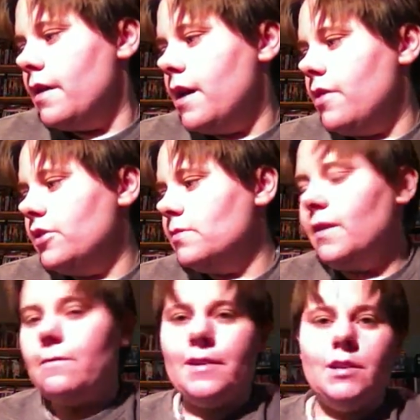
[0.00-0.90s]
And this
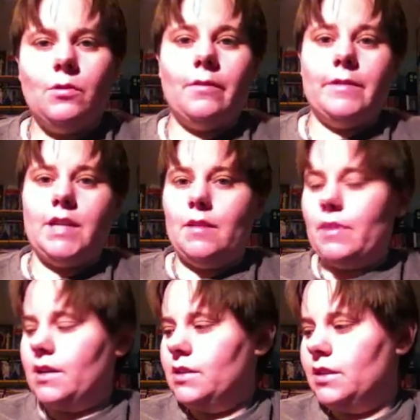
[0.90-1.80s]
one I found at work for
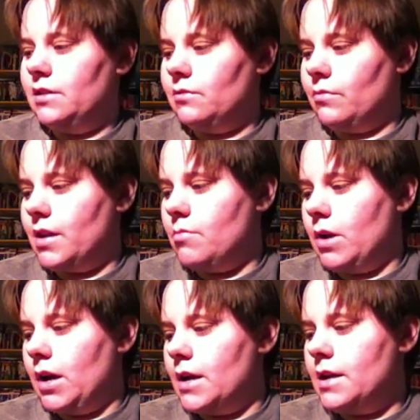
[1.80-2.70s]
$10, and it's a
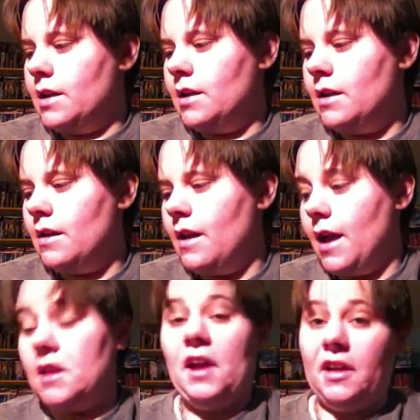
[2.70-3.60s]
rebuy,
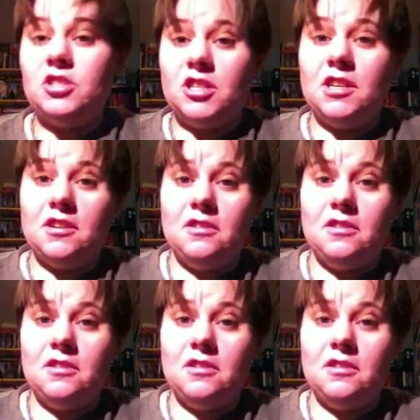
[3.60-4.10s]
and it actually